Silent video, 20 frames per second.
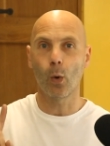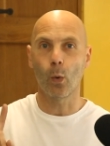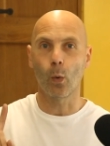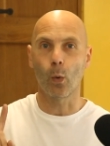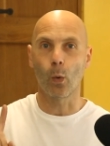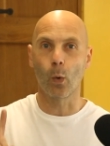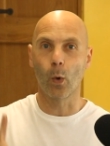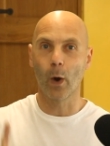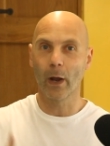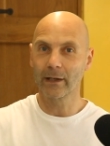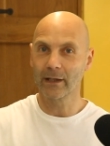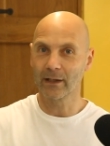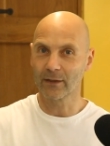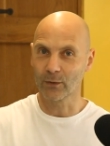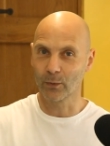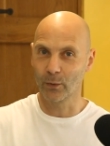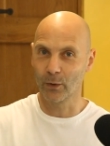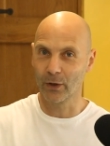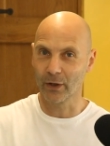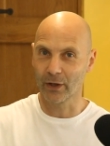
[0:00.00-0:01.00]
when
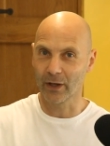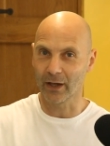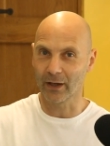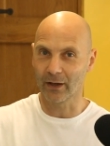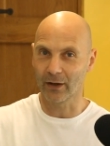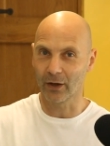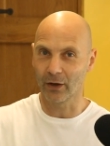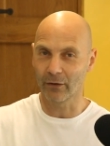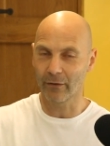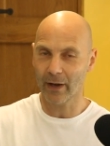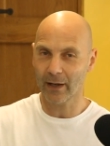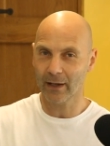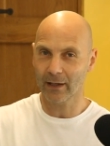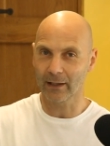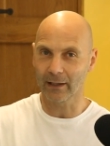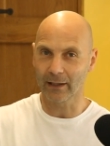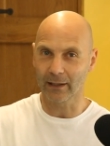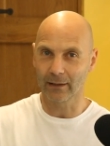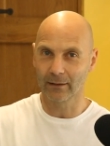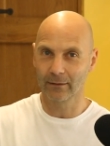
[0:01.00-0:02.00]
it's working
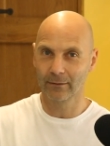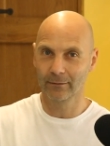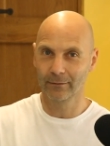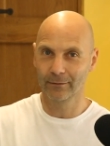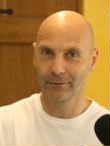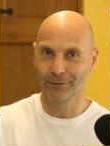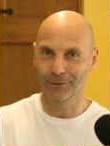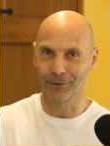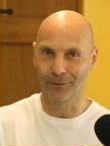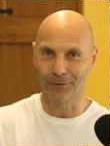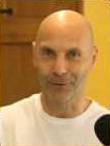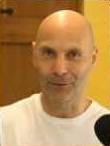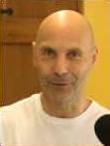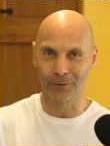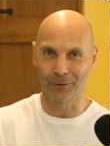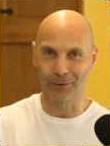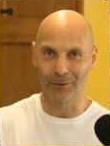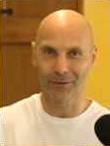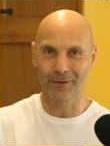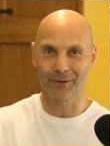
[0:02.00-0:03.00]
correctly, of
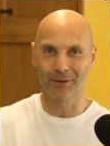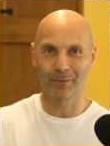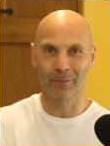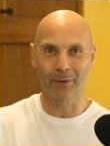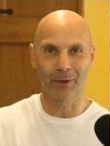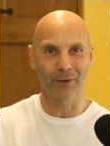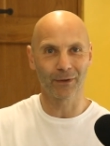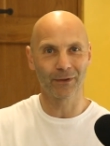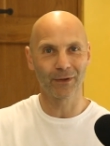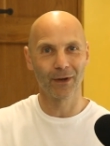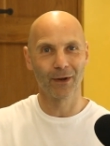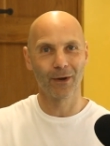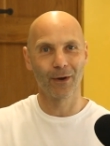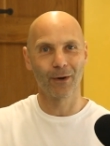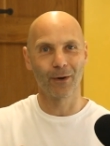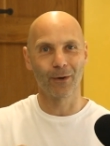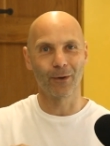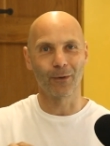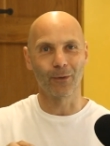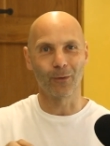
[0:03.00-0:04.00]
course, because
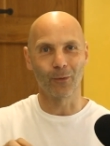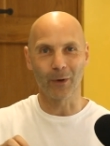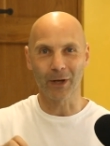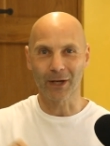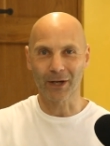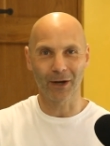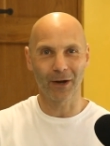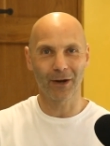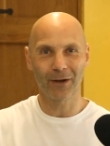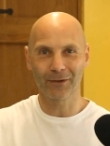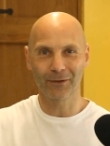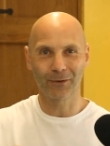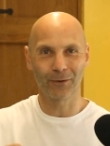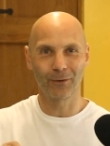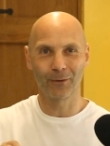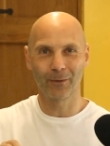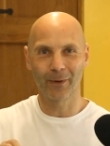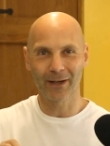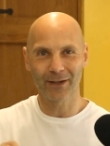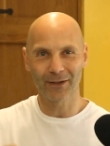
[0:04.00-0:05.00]
we can't
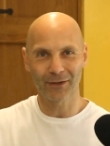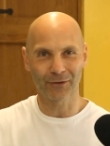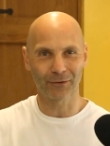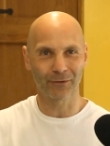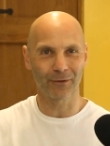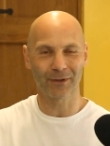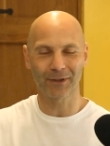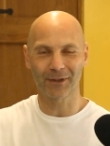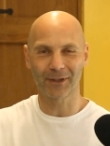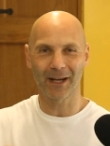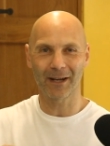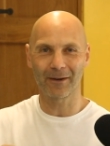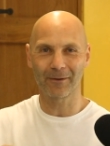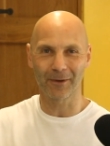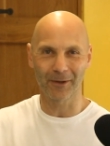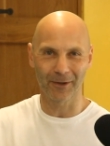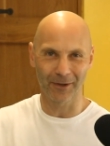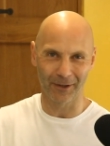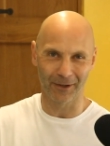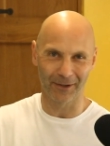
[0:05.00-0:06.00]
always trust our
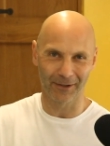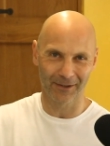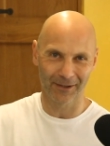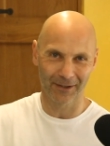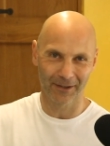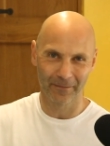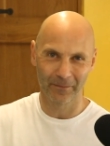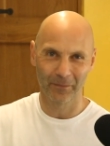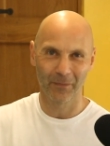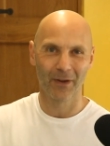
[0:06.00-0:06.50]
gut.